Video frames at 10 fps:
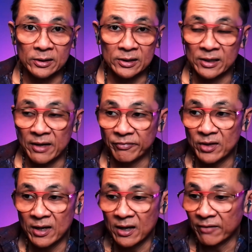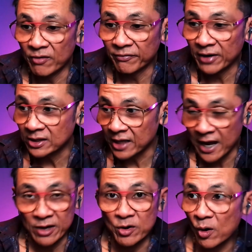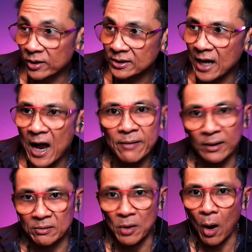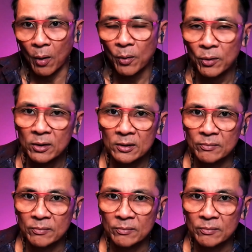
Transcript: If your friends say, hey, you know this guy? I'm like, no.